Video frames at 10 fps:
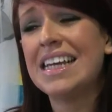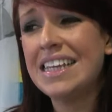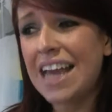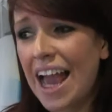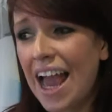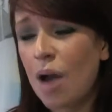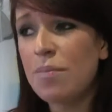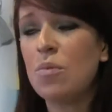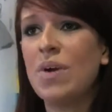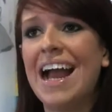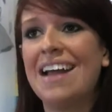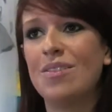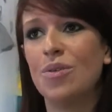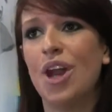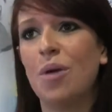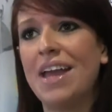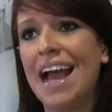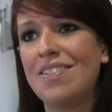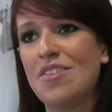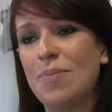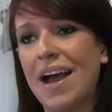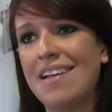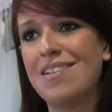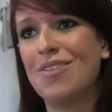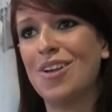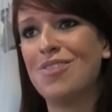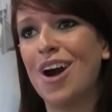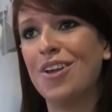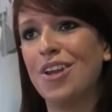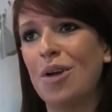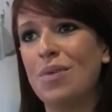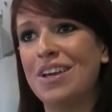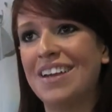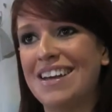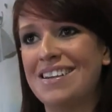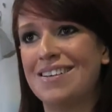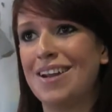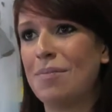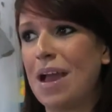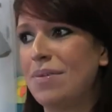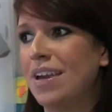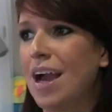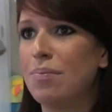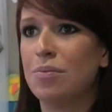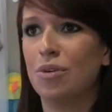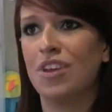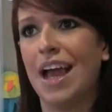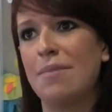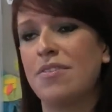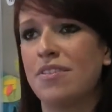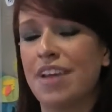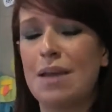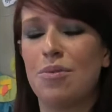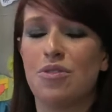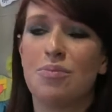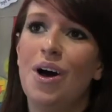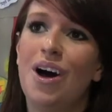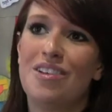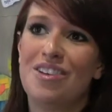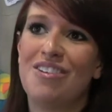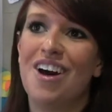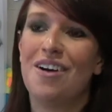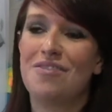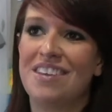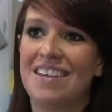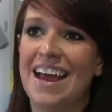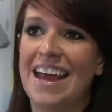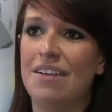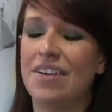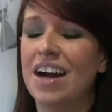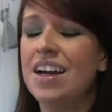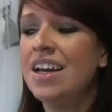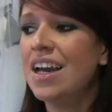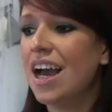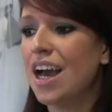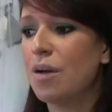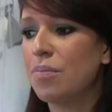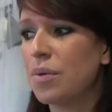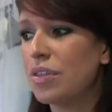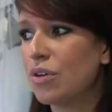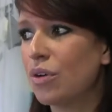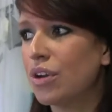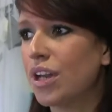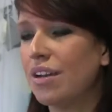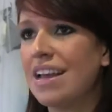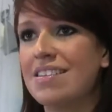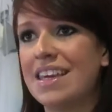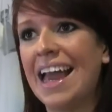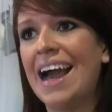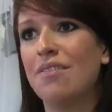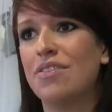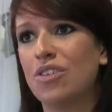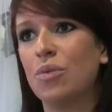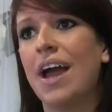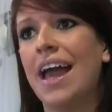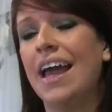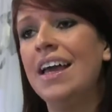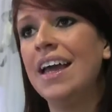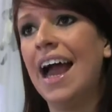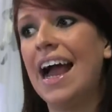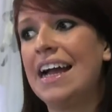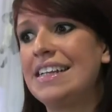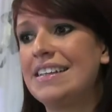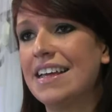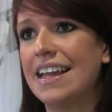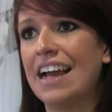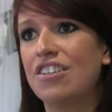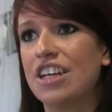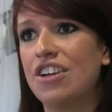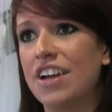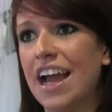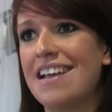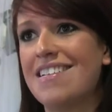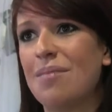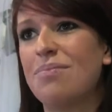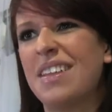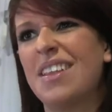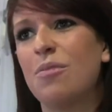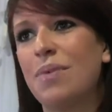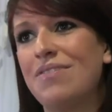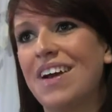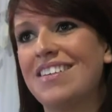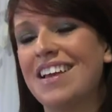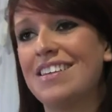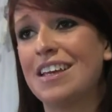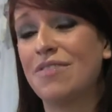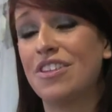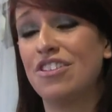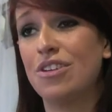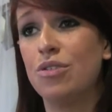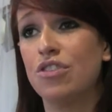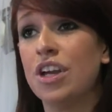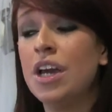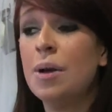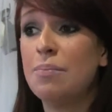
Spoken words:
Yeah, I mean, we had the space and you know, we could add in, you know, maybe a couple more tables and put arts and crafts in that area. But we thought, you know, let's think out of the square and actually create something that would be fantastic for the children.